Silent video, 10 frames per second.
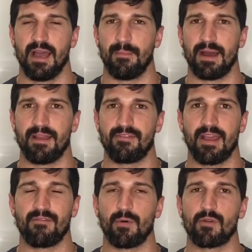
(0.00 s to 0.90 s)
But if you
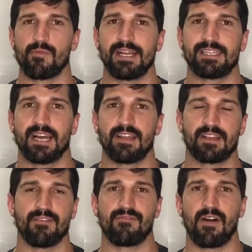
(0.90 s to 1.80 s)
ever want to reach out, you
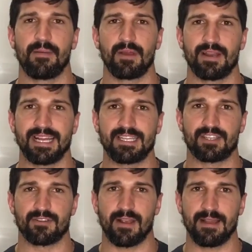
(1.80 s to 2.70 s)
can find me on
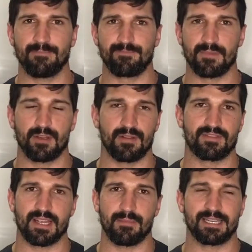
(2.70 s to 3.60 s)
Instagram. You'll have
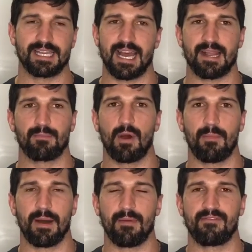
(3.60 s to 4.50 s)
seen my tag
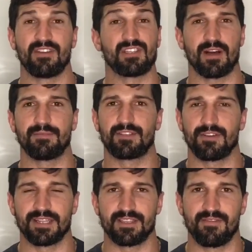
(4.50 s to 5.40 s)
pop up a few times
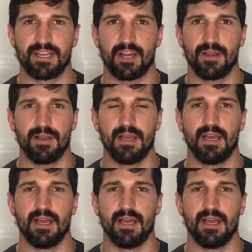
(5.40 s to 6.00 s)
during this video